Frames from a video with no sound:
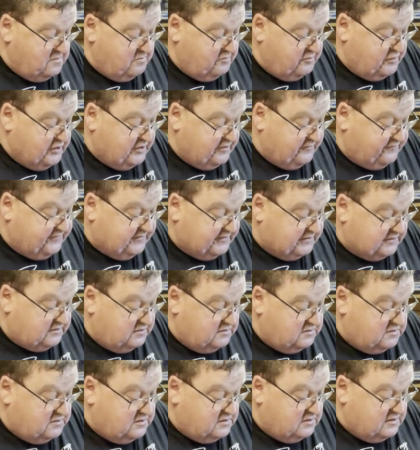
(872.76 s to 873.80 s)
Perfect.
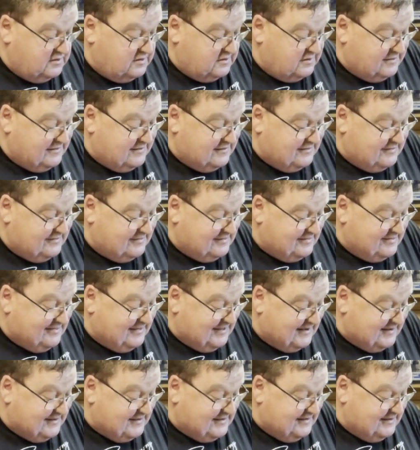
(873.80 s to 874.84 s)
And
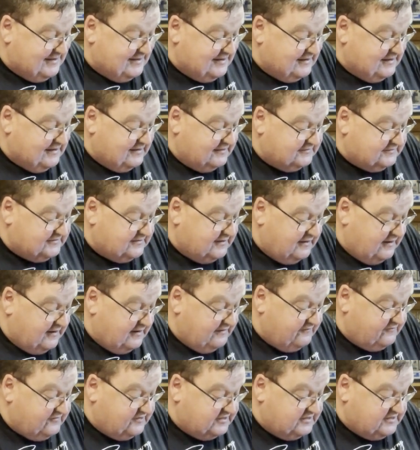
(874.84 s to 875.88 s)
that gear goes
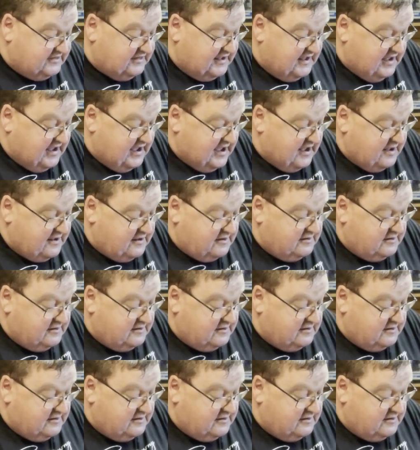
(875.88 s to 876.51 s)
over there.